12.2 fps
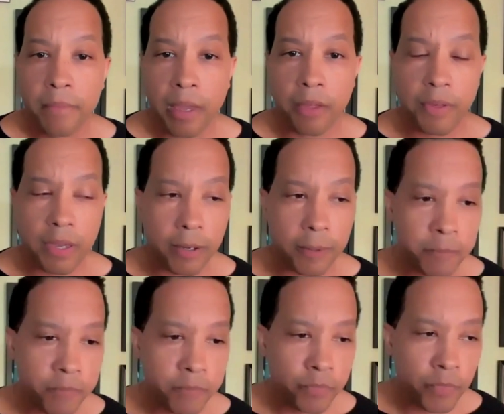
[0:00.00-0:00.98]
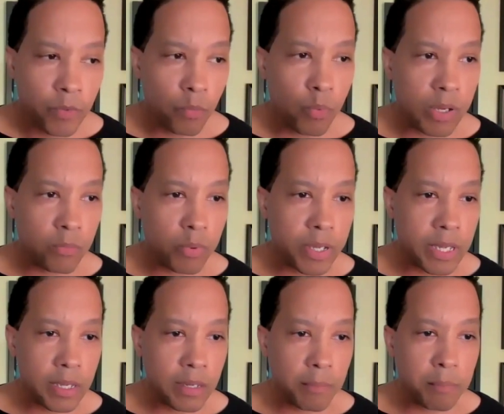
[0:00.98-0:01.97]
I think when
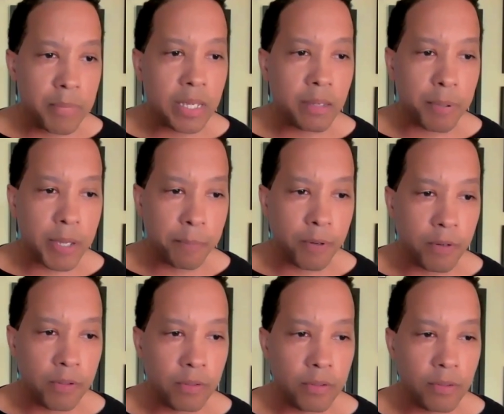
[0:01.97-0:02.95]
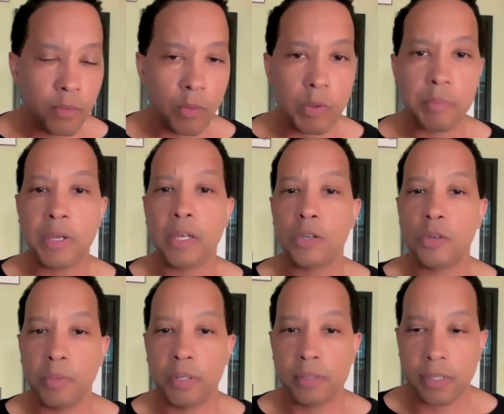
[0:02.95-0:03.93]
we meet people, when we meet
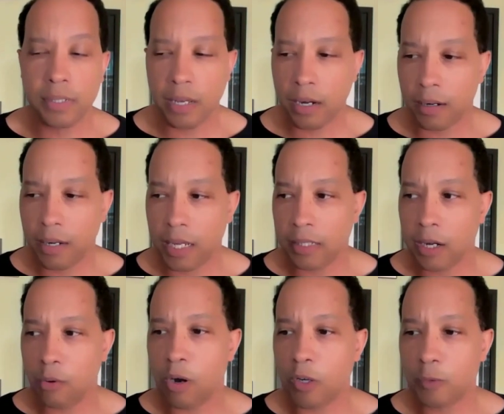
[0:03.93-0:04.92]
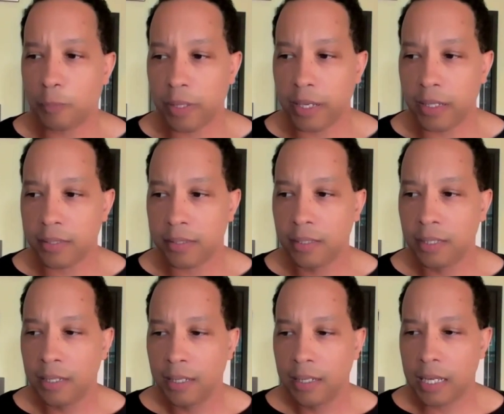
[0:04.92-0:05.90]
humans in their worst place,
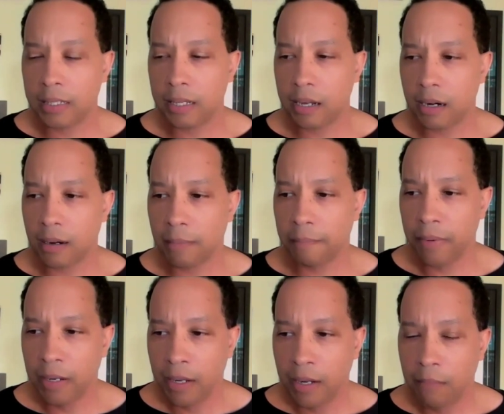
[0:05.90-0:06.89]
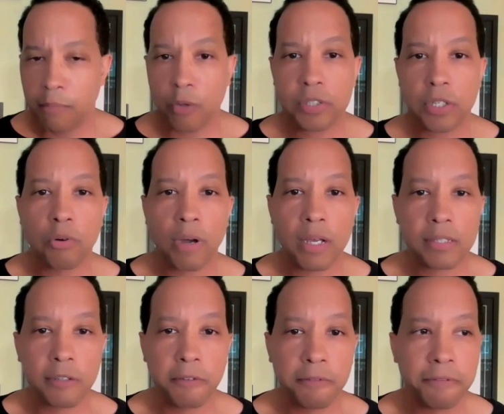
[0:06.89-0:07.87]
in their most
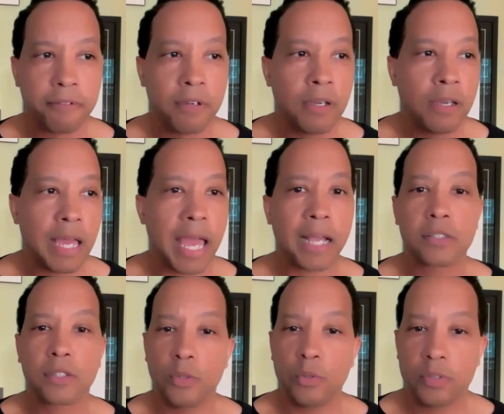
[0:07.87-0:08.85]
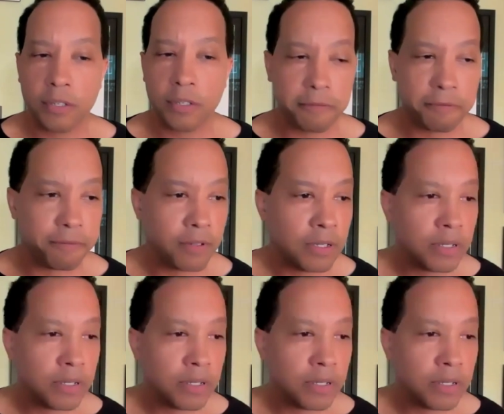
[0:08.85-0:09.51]
aggressive, exclusive,